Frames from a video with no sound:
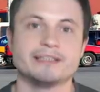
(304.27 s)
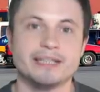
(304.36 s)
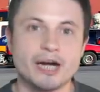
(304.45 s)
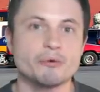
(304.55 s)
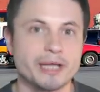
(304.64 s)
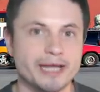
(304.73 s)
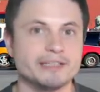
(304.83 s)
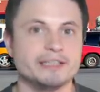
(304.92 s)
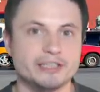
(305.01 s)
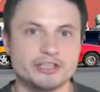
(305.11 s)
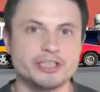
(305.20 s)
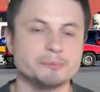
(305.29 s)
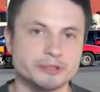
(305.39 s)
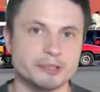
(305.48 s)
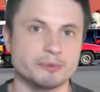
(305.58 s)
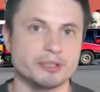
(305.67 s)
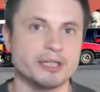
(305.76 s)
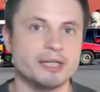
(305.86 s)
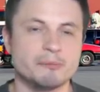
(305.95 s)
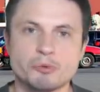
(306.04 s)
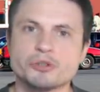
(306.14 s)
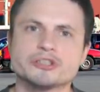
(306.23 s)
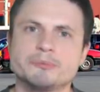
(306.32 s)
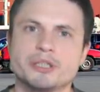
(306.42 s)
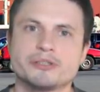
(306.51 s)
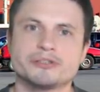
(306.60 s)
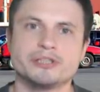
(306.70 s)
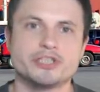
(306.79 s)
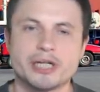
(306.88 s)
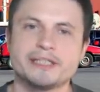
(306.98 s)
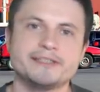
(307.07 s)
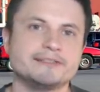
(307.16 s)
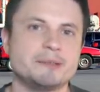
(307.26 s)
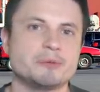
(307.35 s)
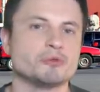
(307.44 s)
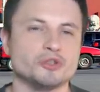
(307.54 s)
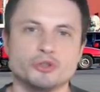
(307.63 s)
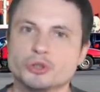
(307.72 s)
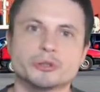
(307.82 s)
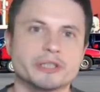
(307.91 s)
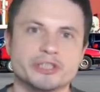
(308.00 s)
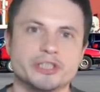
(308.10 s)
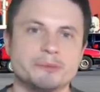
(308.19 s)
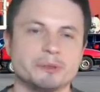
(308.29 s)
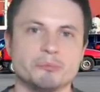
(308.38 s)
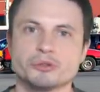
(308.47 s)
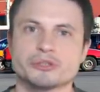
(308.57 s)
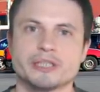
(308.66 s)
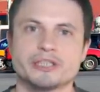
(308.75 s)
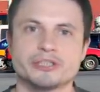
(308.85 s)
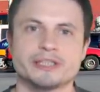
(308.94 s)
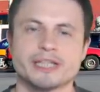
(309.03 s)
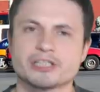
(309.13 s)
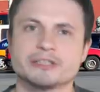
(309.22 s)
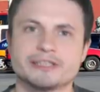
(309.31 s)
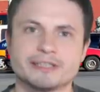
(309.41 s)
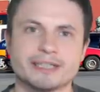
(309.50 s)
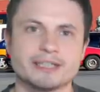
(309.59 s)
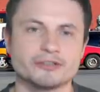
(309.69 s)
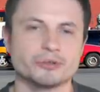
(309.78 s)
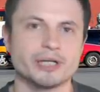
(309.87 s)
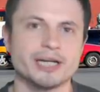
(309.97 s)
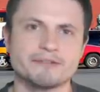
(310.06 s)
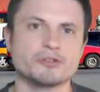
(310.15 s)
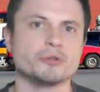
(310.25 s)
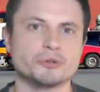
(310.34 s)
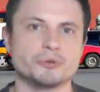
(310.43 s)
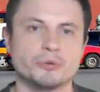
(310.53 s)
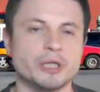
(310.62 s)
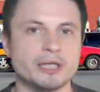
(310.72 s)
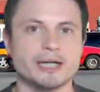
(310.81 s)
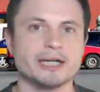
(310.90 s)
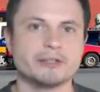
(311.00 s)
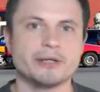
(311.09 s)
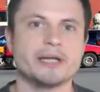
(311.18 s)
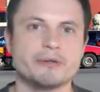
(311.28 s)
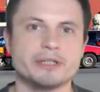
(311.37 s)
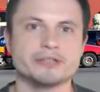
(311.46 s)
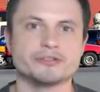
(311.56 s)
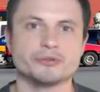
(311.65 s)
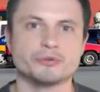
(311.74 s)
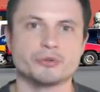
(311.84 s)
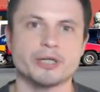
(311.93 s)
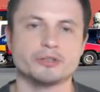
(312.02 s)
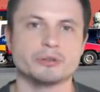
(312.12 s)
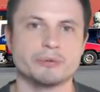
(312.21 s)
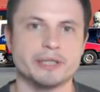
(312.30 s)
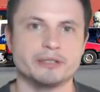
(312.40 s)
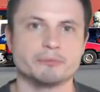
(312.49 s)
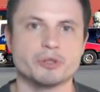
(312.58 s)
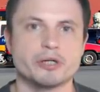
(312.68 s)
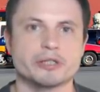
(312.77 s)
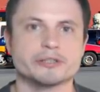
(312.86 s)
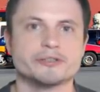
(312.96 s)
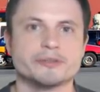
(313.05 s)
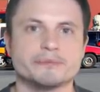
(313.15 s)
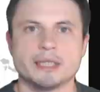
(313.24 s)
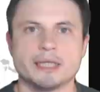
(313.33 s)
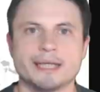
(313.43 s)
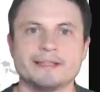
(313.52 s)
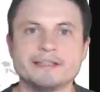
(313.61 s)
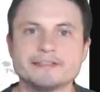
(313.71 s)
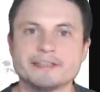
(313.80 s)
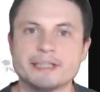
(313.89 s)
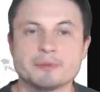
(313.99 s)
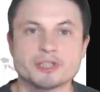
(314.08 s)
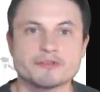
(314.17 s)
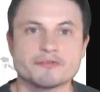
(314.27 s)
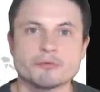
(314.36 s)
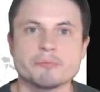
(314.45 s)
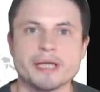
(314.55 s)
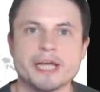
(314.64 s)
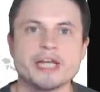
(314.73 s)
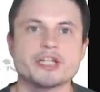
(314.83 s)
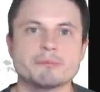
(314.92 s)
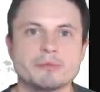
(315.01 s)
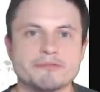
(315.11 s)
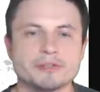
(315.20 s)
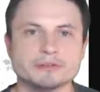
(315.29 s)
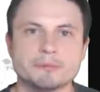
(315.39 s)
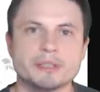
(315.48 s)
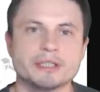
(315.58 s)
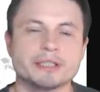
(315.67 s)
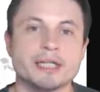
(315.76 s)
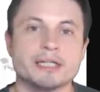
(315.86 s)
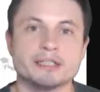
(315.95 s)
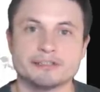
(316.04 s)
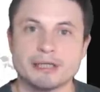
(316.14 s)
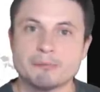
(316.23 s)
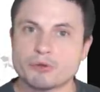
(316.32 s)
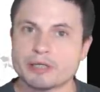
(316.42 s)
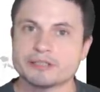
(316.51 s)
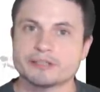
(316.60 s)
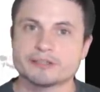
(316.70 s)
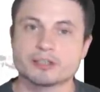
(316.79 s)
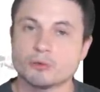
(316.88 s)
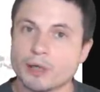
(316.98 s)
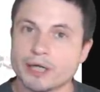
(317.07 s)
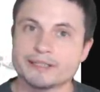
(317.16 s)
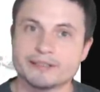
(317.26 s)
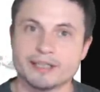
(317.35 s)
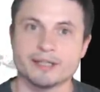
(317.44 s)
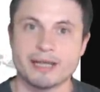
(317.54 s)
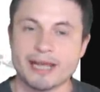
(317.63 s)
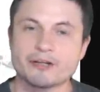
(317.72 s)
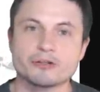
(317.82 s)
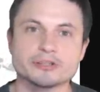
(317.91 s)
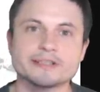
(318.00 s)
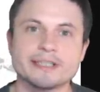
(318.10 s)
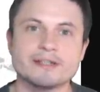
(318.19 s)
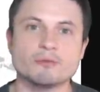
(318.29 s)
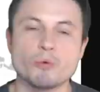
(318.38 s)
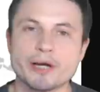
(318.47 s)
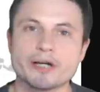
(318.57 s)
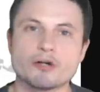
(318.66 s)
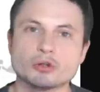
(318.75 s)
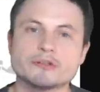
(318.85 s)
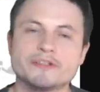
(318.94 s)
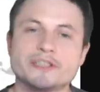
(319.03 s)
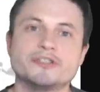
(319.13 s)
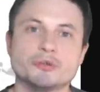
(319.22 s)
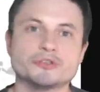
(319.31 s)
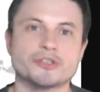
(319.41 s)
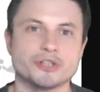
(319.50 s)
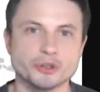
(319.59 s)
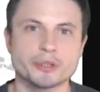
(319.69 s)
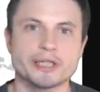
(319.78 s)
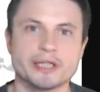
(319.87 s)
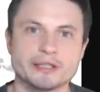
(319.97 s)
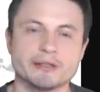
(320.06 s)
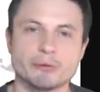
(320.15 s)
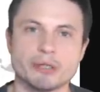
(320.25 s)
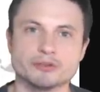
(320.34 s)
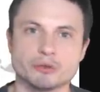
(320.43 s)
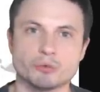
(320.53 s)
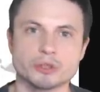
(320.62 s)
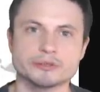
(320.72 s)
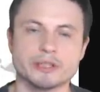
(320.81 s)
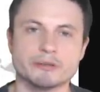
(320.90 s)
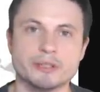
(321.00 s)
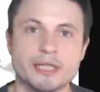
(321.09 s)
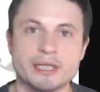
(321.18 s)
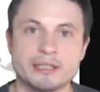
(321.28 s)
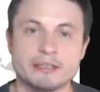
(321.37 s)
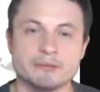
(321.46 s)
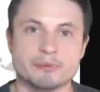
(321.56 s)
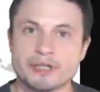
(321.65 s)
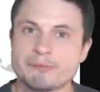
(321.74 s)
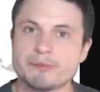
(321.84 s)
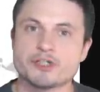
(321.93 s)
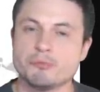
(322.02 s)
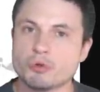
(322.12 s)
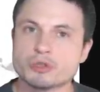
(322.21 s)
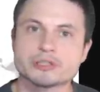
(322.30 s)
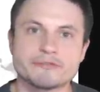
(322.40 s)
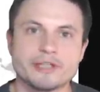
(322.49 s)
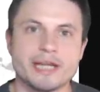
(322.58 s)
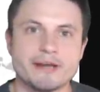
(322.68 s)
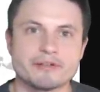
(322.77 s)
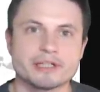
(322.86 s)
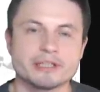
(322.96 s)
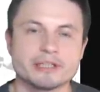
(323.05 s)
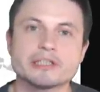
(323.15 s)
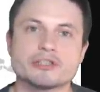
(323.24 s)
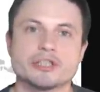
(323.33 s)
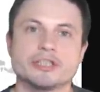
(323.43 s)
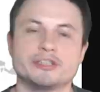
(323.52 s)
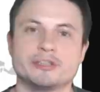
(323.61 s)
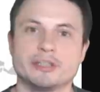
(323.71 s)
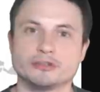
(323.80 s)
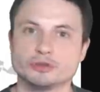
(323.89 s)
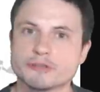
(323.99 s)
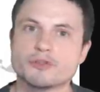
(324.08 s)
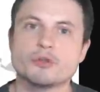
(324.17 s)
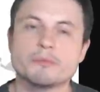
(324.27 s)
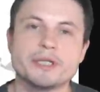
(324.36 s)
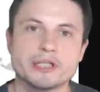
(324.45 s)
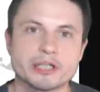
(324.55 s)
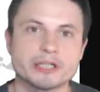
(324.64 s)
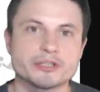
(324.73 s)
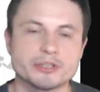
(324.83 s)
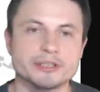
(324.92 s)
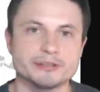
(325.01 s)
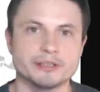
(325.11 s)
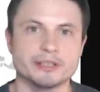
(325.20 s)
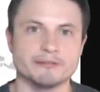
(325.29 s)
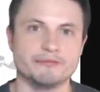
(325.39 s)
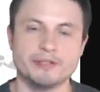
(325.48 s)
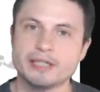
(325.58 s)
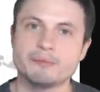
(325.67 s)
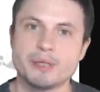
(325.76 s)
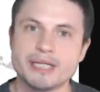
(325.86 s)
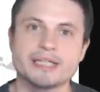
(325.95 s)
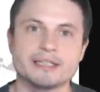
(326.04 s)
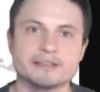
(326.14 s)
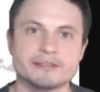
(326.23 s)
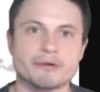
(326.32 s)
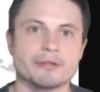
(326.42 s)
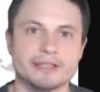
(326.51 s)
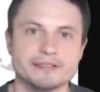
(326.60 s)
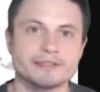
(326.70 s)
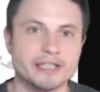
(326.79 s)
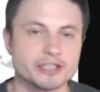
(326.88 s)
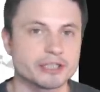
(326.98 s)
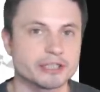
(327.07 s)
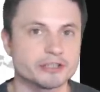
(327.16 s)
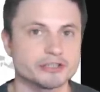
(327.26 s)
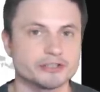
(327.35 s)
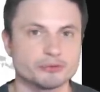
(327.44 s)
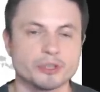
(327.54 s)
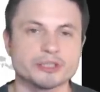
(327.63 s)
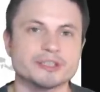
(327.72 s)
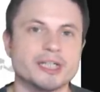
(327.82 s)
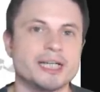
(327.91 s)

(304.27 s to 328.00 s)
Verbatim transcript: now had the cheap labor, mostly because the Chinese labor was no longer cheap and most countries actually started to kind of go to other areas to try to create their products. And this image from Asia Briefing Limited summarizes quite uh, accurately where all of these zones are located around the world now. Pretty much most of the African countries, a lot of European countries, uh, very many Southeast Asian countries as well